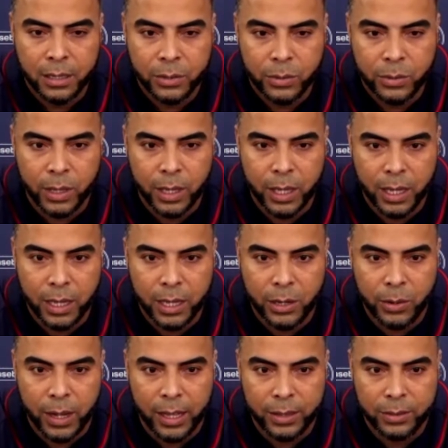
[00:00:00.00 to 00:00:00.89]
today you
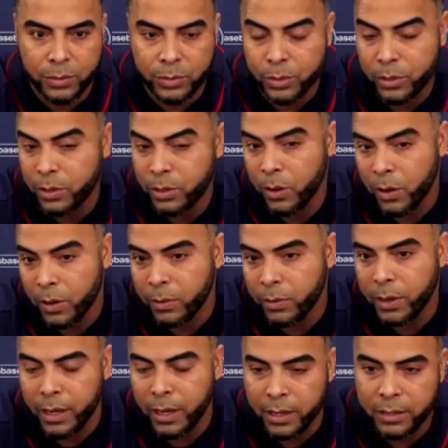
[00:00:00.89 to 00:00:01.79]
don't have to go
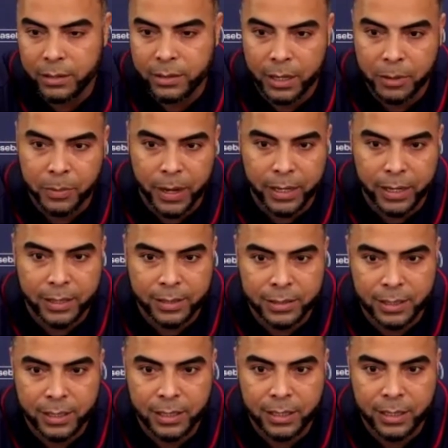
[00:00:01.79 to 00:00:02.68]
and take practice
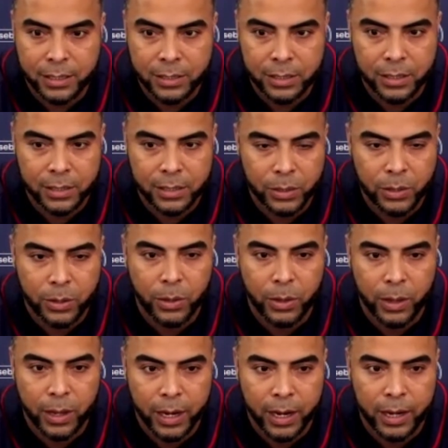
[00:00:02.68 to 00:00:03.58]
and I tell you go
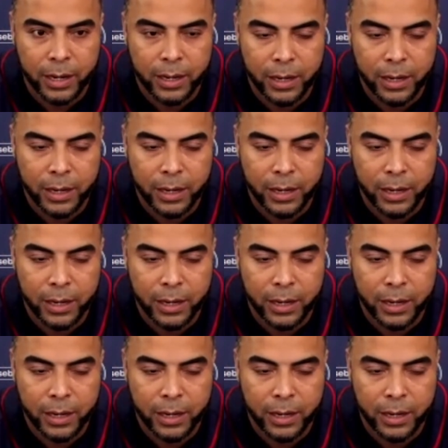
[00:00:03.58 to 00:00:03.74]
there and,